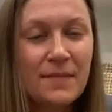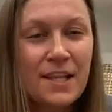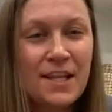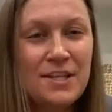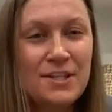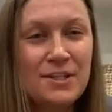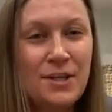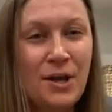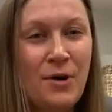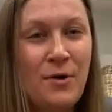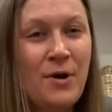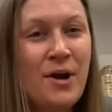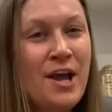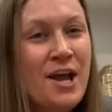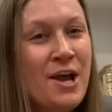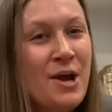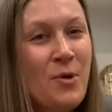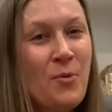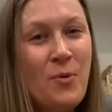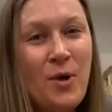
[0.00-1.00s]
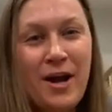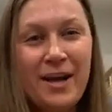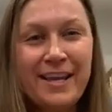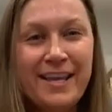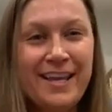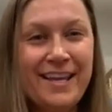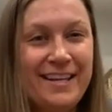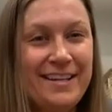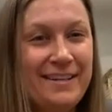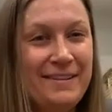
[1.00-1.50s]
So
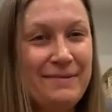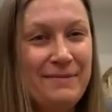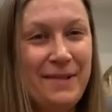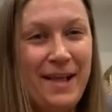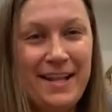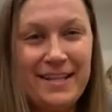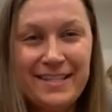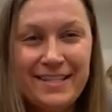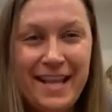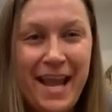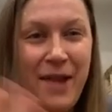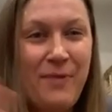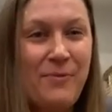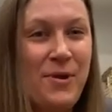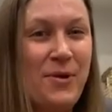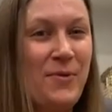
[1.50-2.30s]
let's say we